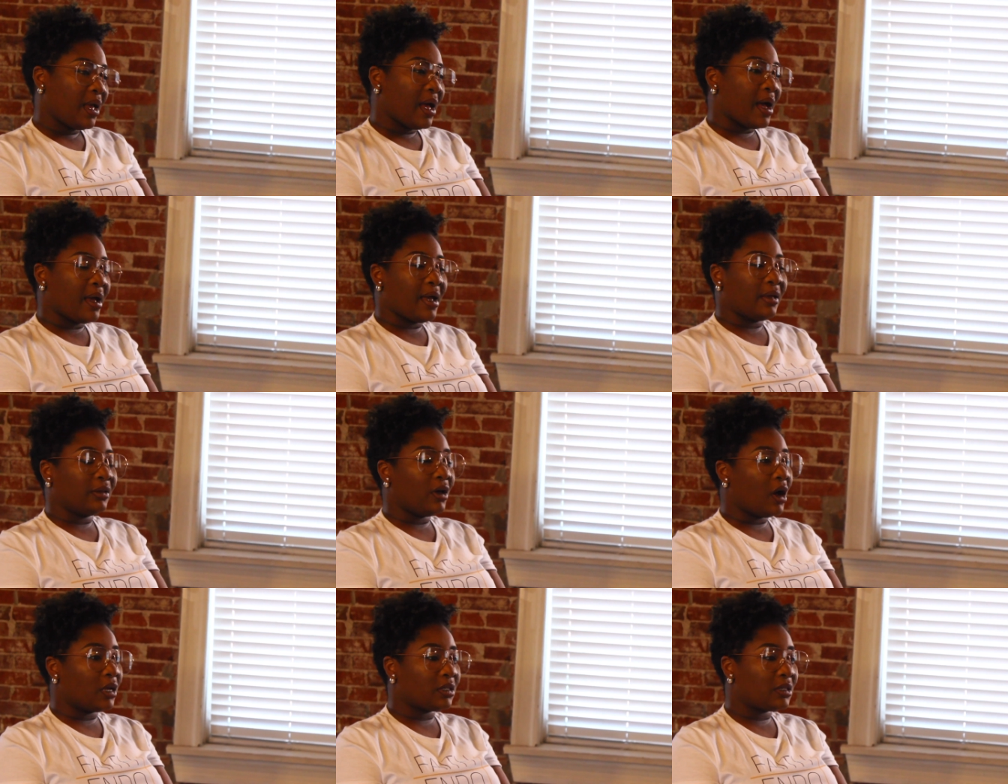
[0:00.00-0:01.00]
I had
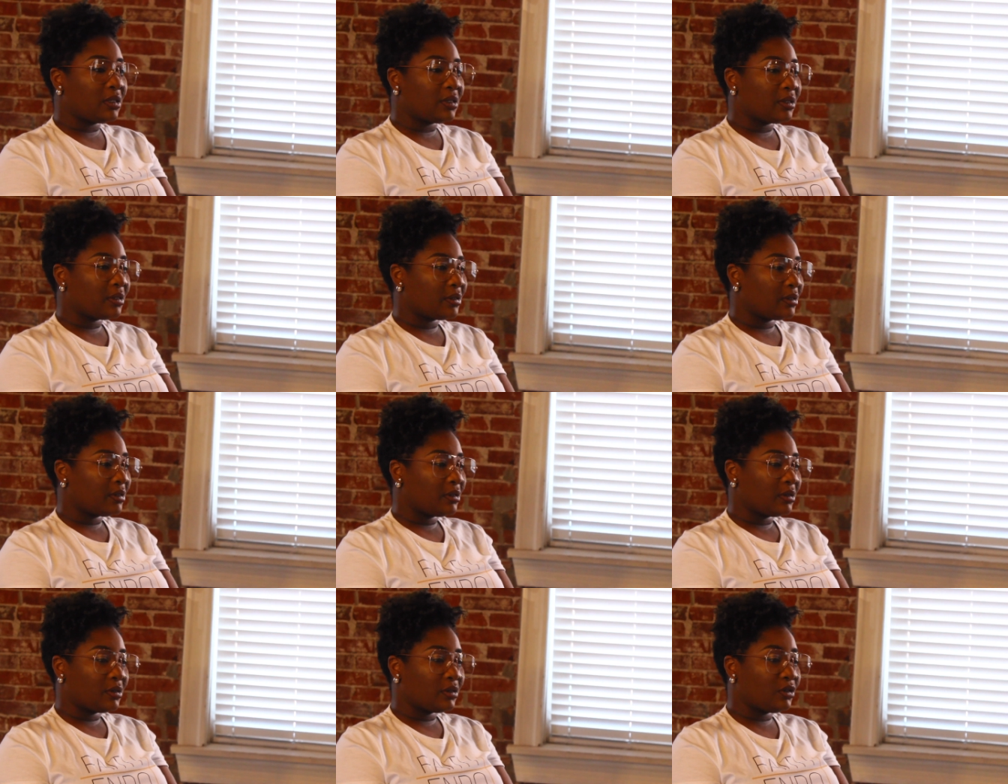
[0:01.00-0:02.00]
lost
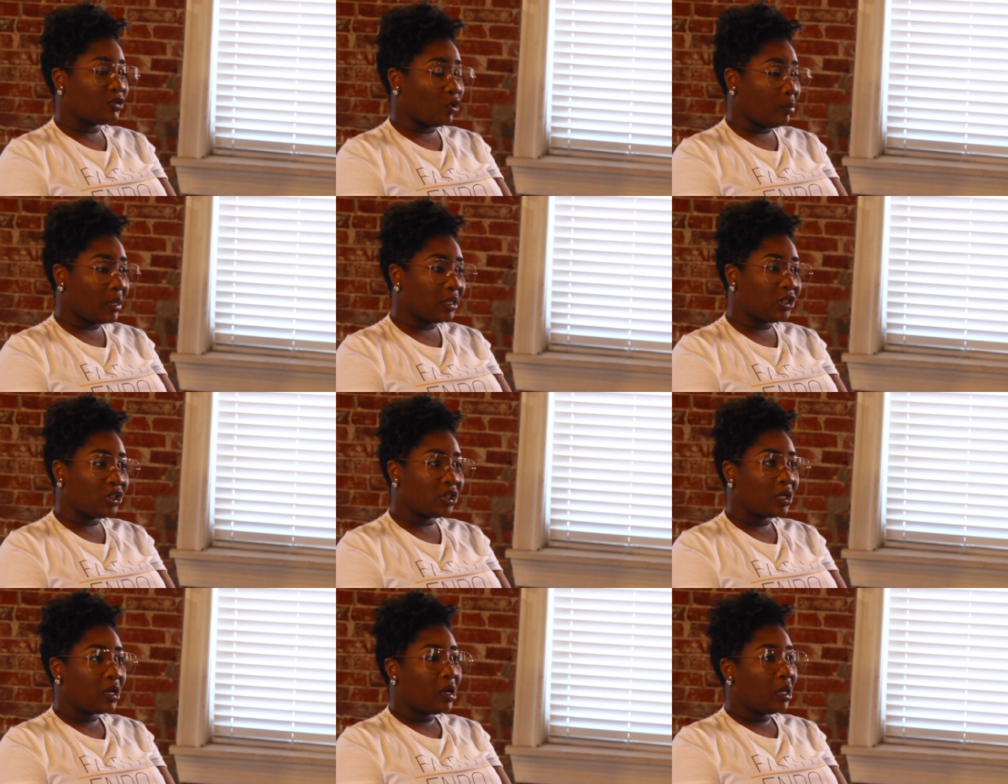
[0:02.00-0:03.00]
so much
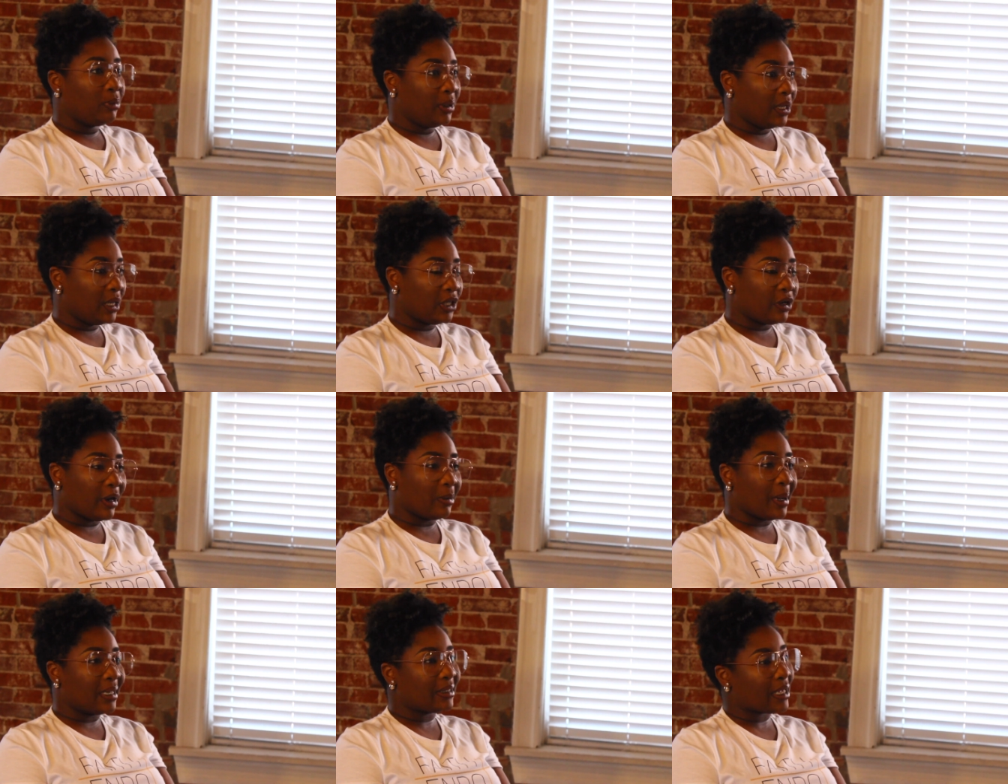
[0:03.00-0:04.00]
blood during
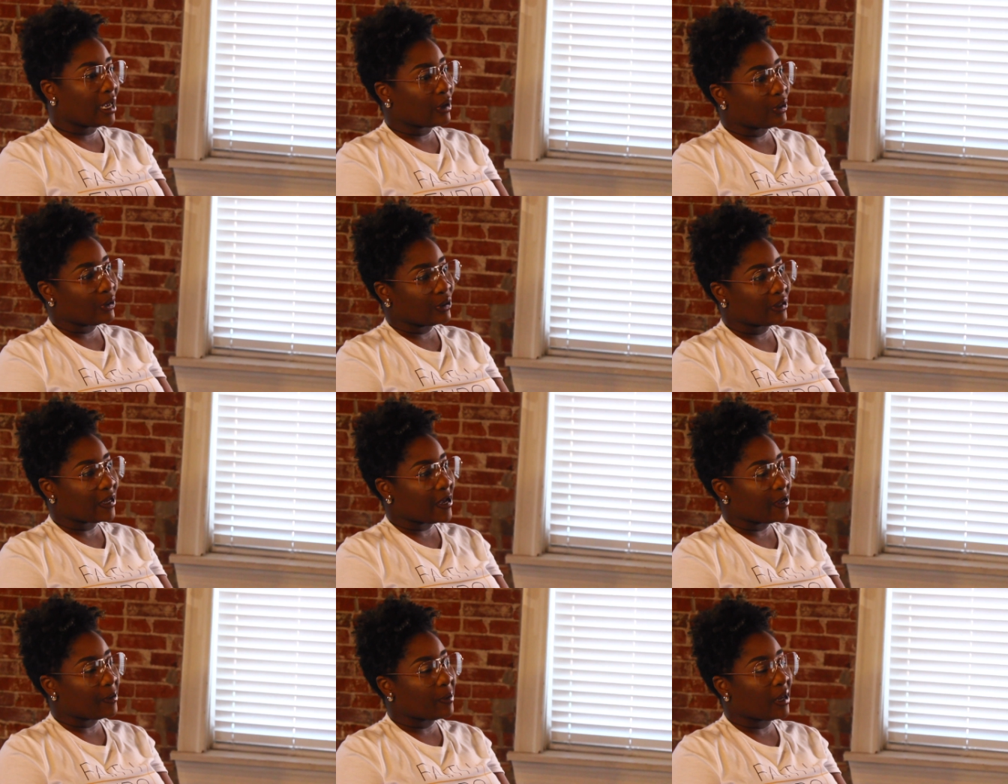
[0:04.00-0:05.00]
my cycles,
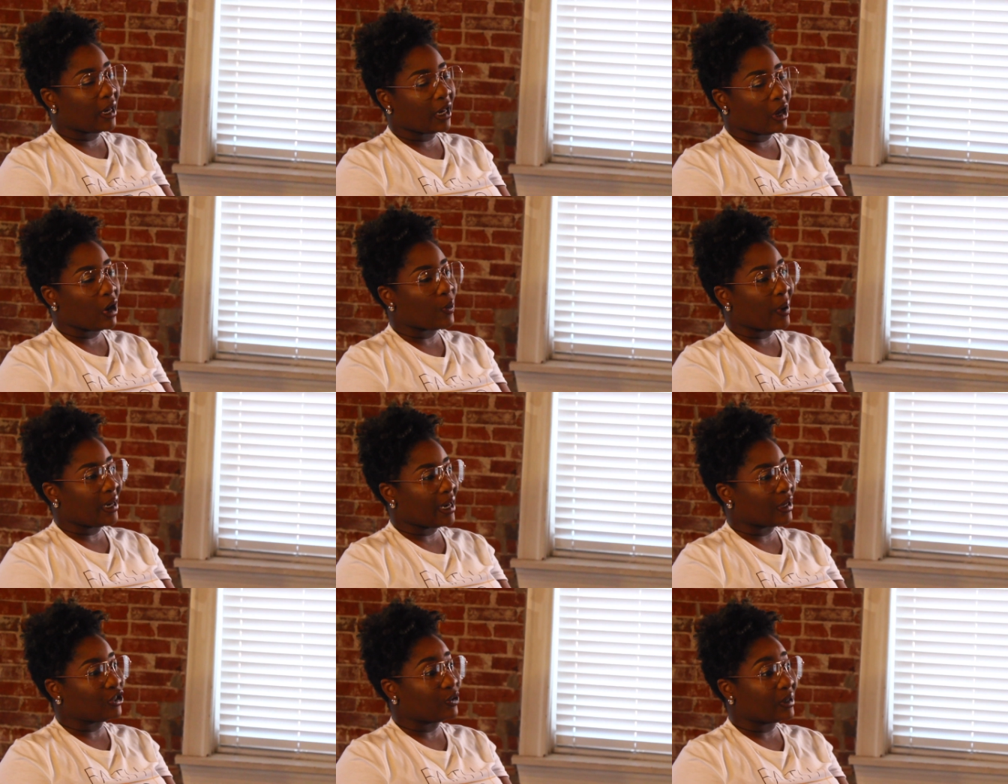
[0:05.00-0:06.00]
and it had gone way down
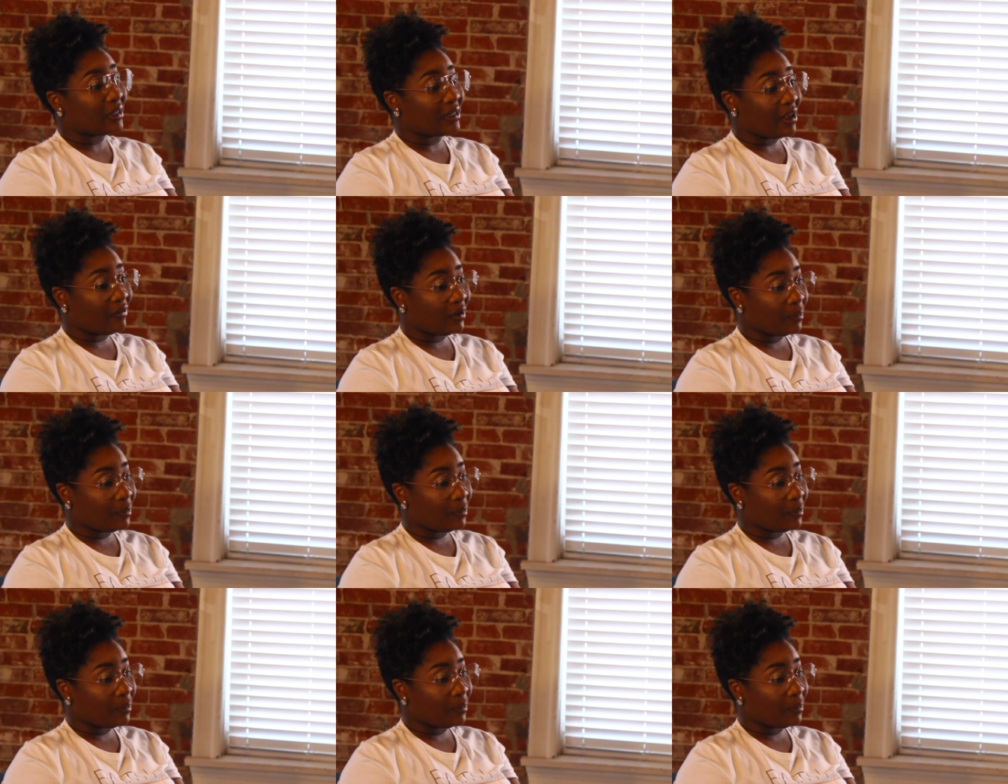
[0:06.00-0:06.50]
to a 7.